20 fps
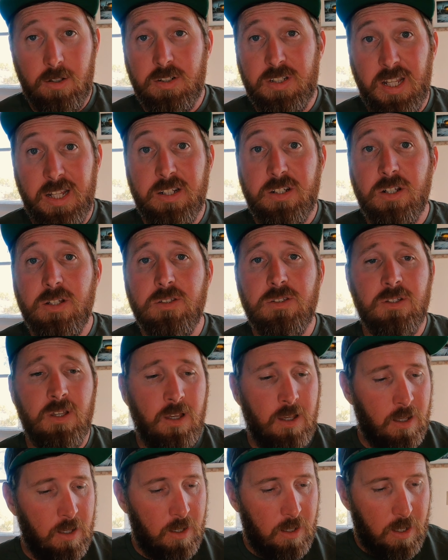teaches.
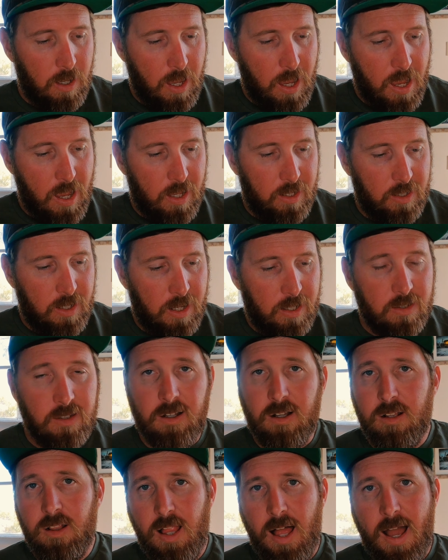And in
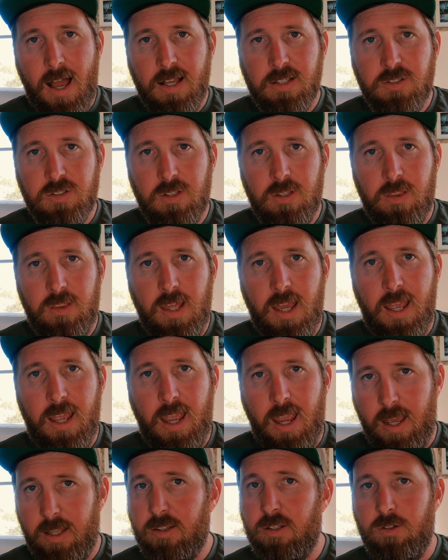the class, they
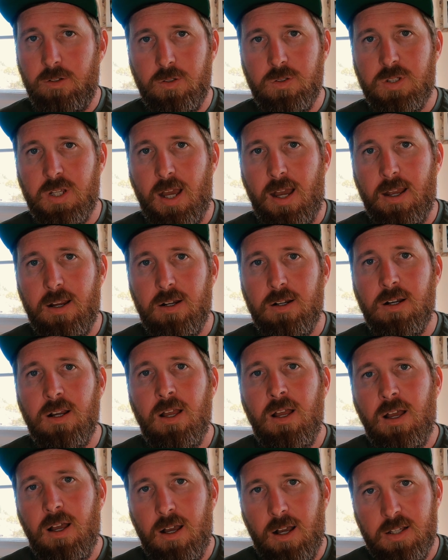hand the new tyer
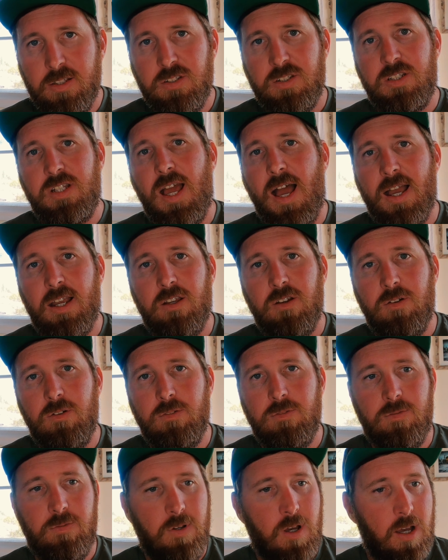a stack
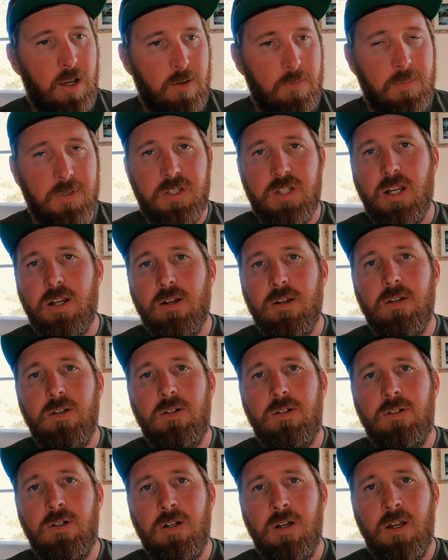of
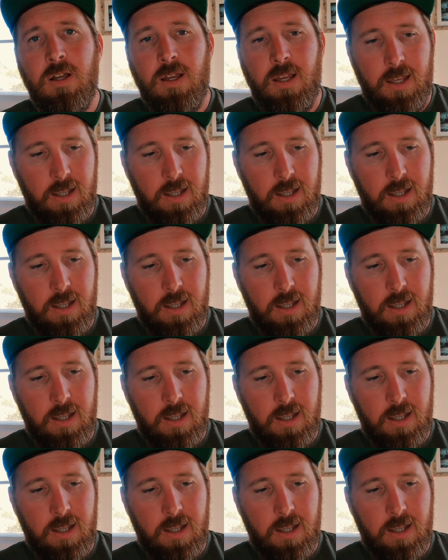material,